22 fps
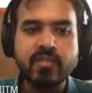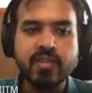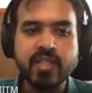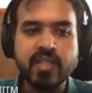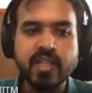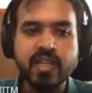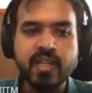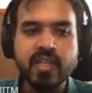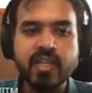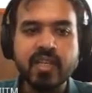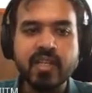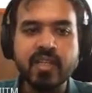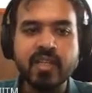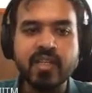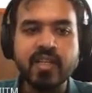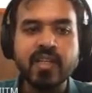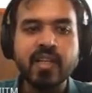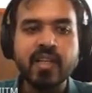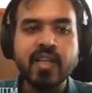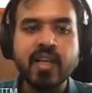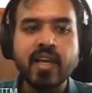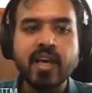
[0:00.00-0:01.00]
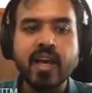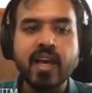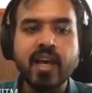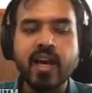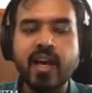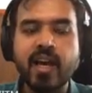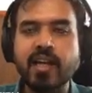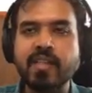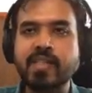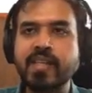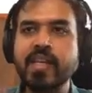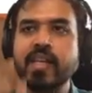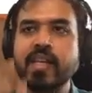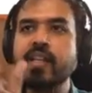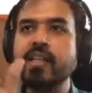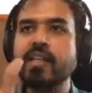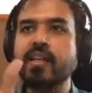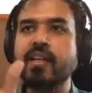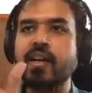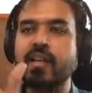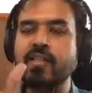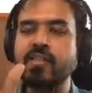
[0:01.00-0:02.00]
as for all here,
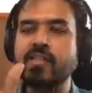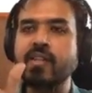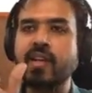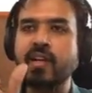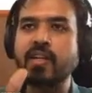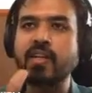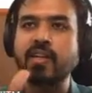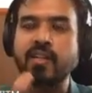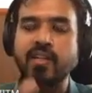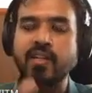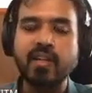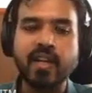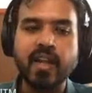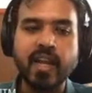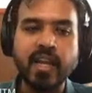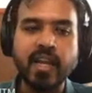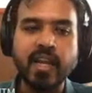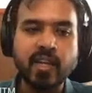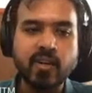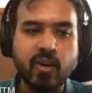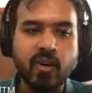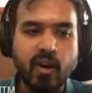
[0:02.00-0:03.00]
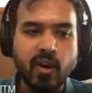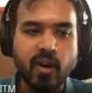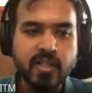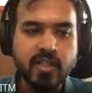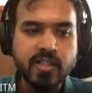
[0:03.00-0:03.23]
right?